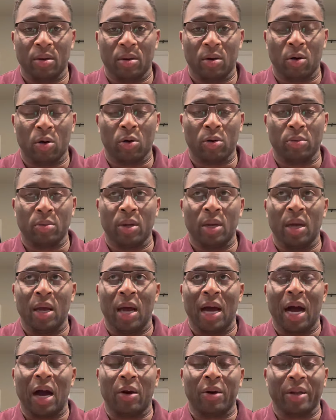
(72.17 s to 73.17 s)
or
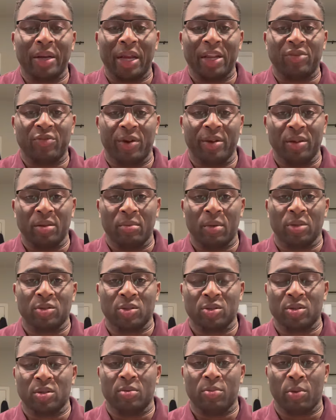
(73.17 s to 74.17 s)
how can I train the muscle
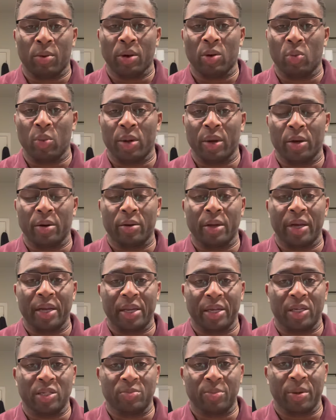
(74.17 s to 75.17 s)
to the point where it
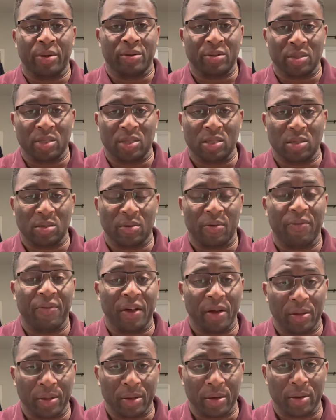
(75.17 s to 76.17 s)
experiences
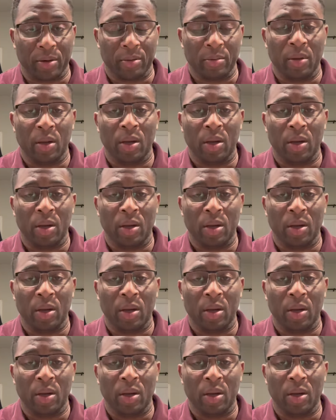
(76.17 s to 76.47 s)
failure,